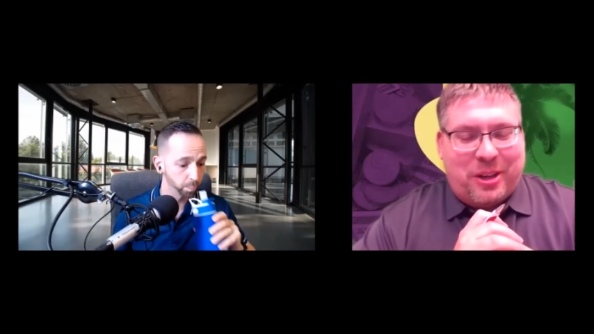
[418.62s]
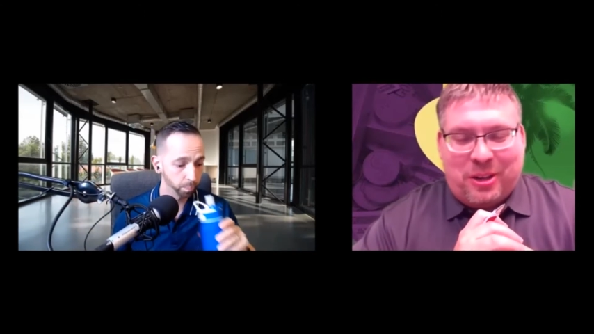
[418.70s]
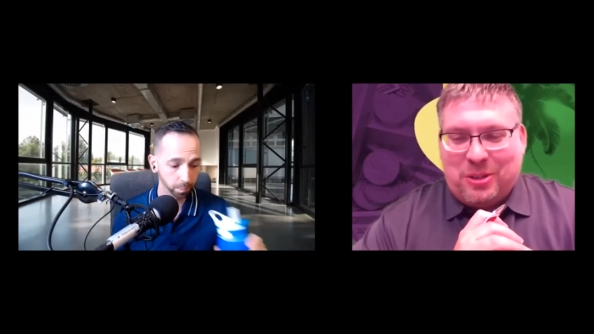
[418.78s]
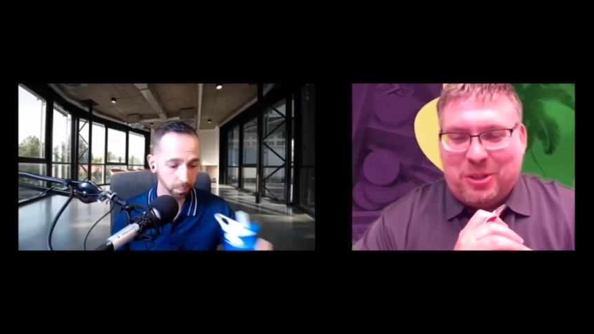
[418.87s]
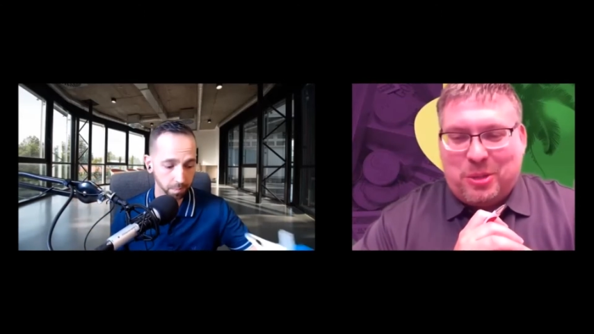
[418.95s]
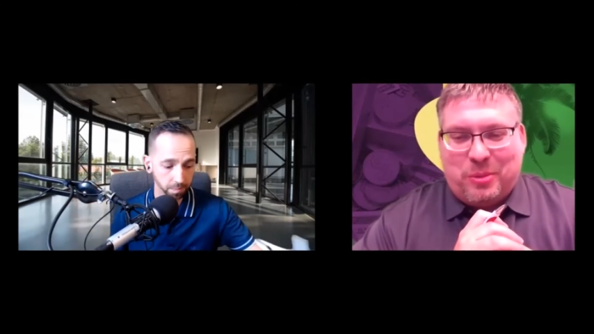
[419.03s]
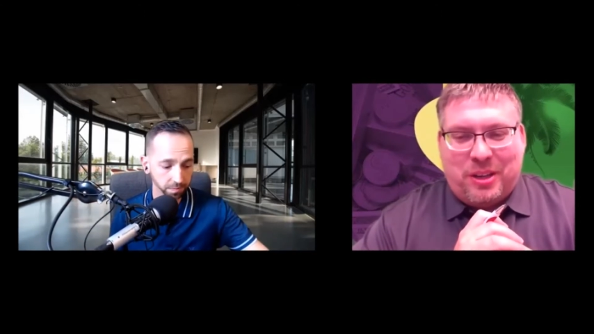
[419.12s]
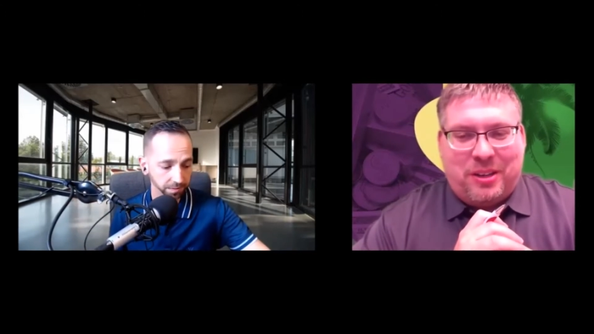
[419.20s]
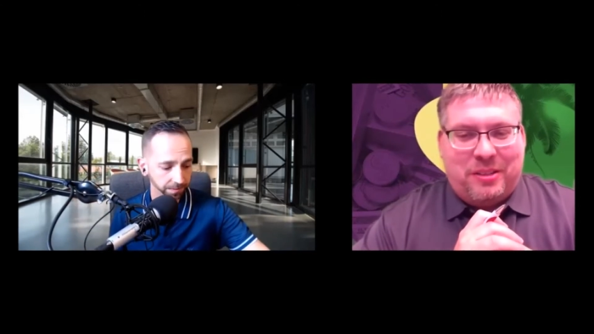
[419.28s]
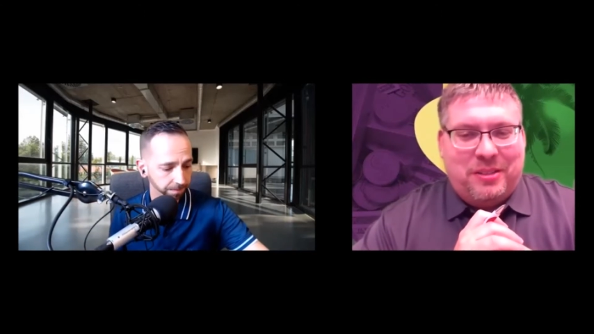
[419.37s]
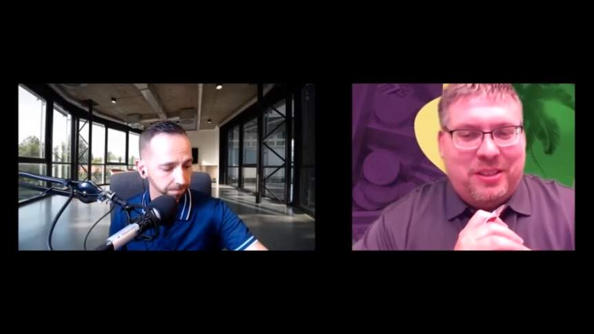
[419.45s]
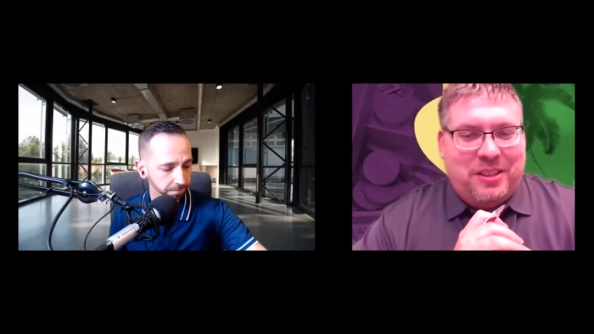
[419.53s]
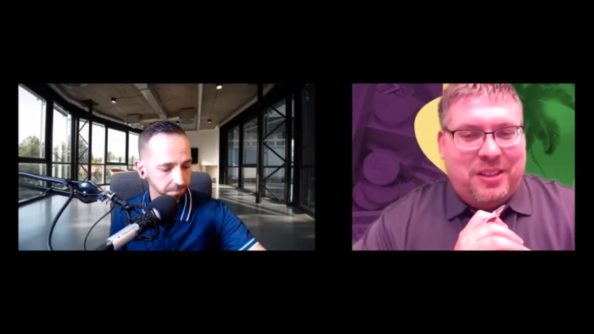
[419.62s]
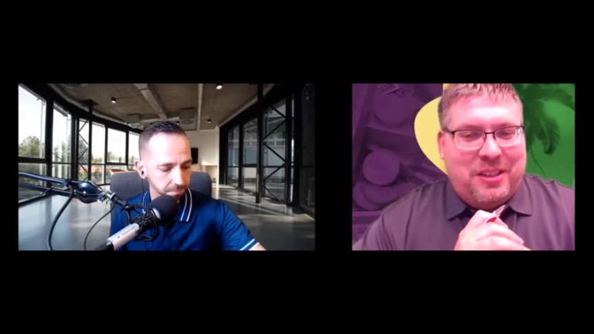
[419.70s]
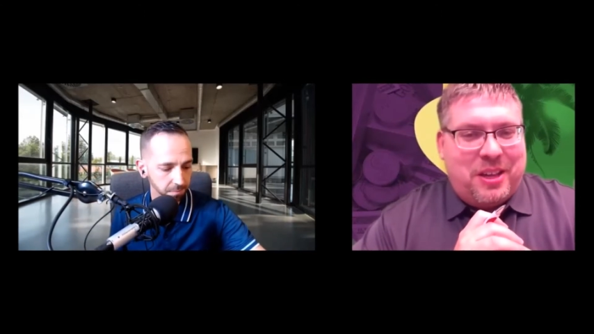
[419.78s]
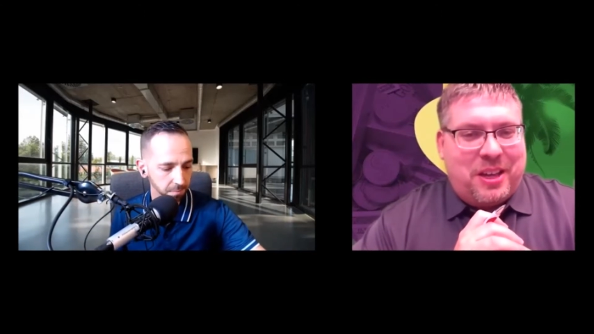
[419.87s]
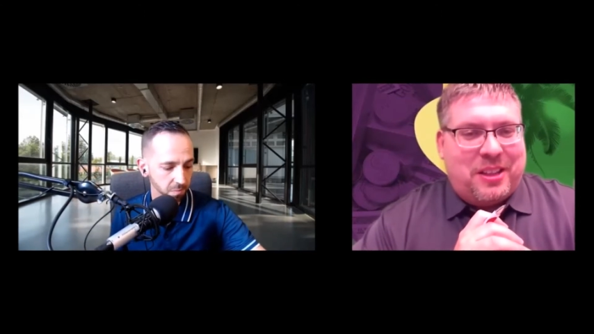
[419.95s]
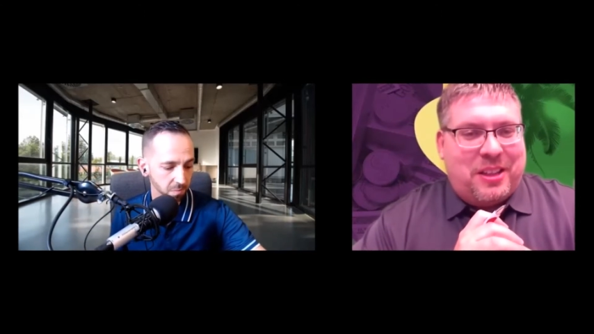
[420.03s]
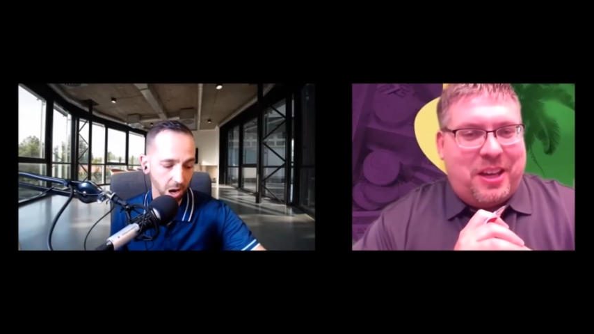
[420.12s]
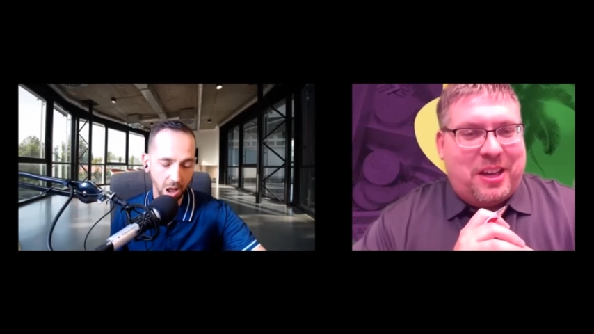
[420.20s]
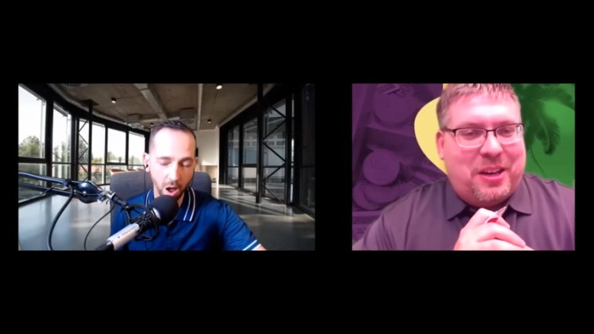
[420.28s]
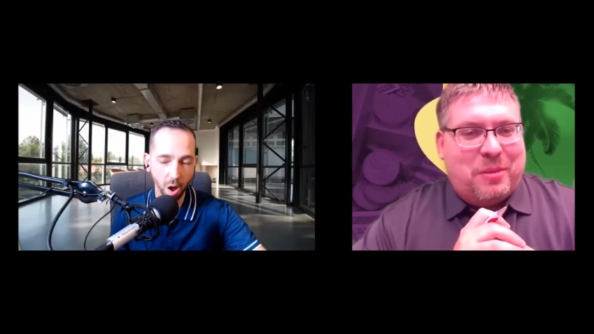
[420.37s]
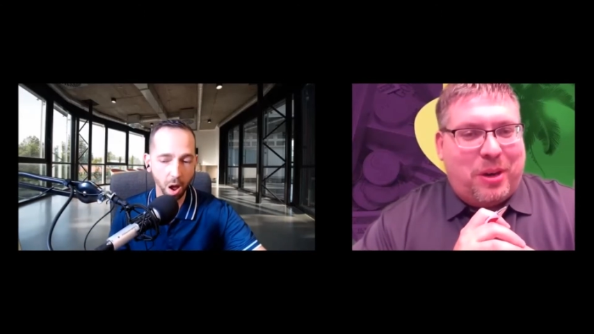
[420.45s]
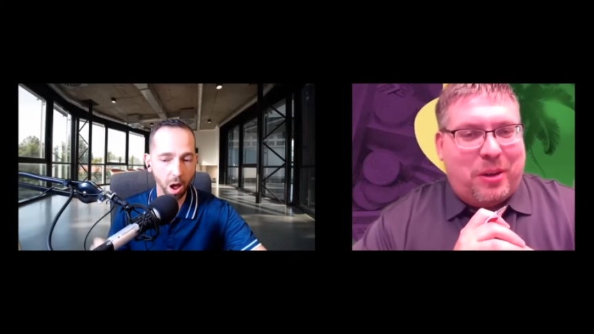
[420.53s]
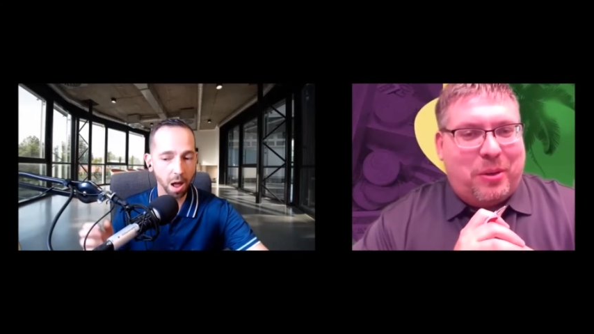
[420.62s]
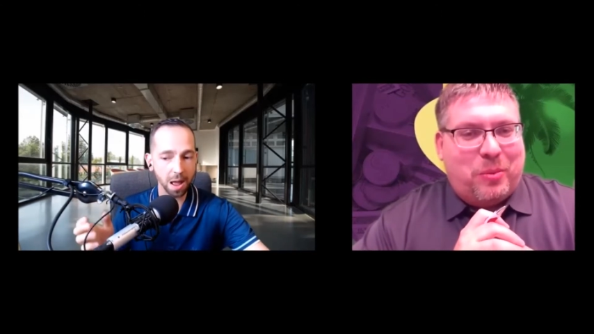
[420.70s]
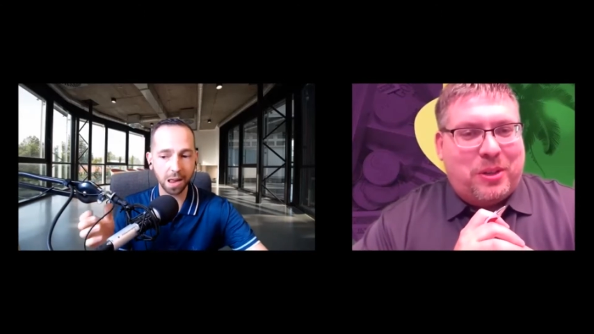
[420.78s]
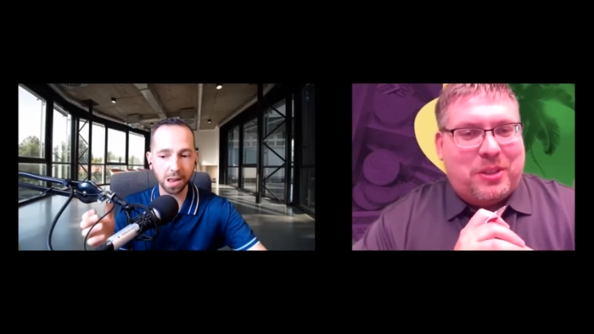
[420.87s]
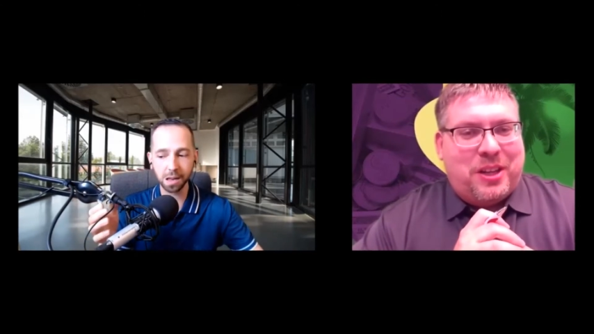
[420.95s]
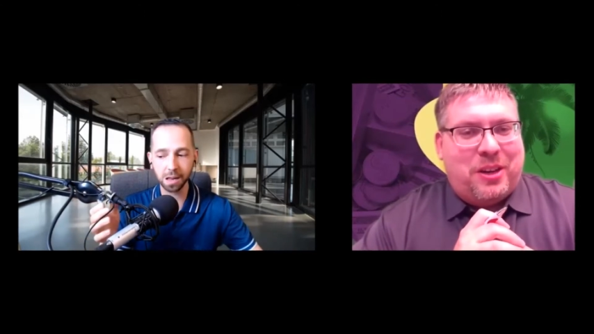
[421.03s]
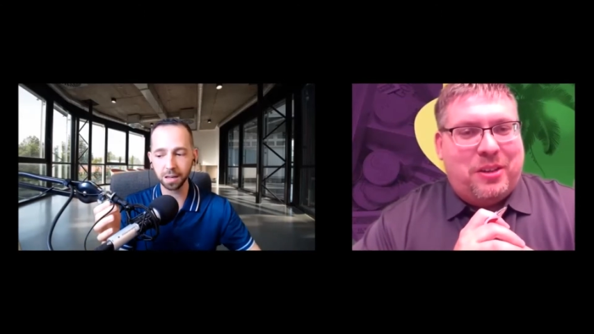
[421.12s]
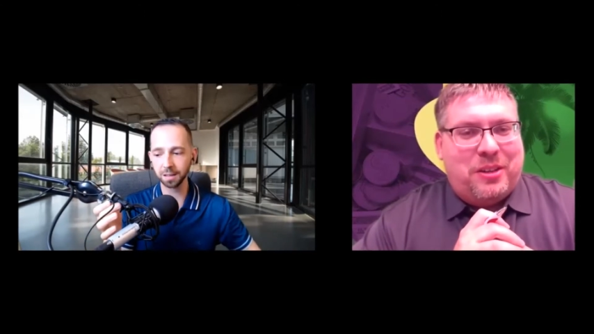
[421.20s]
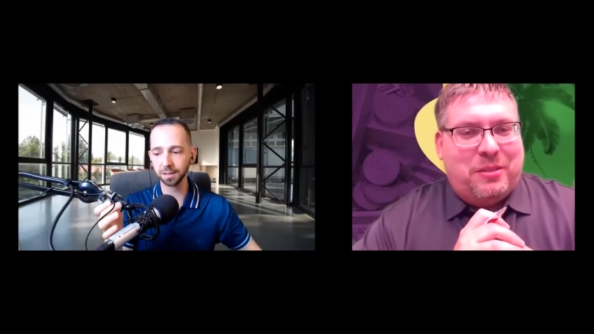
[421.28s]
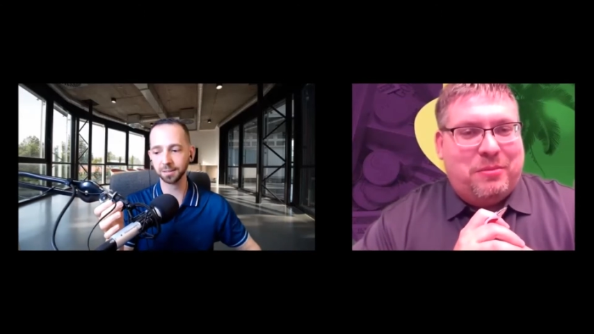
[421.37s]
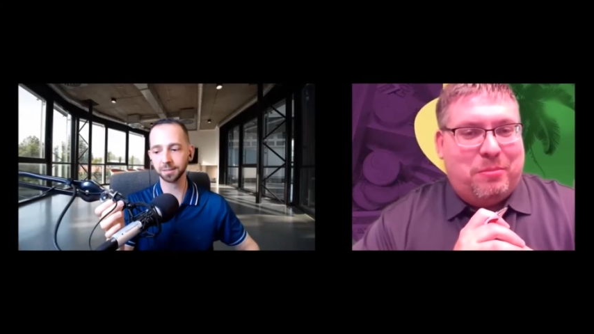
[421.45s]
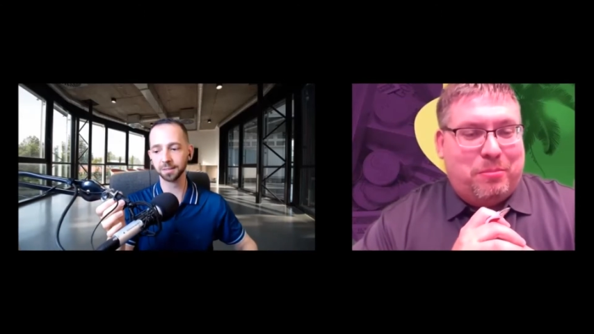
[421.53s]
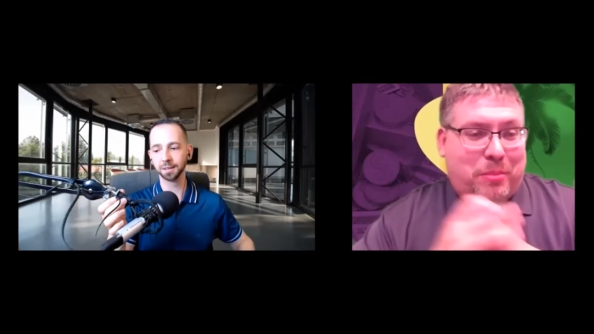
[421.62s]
Speaker 1: years, but I think in the end it probably worked out and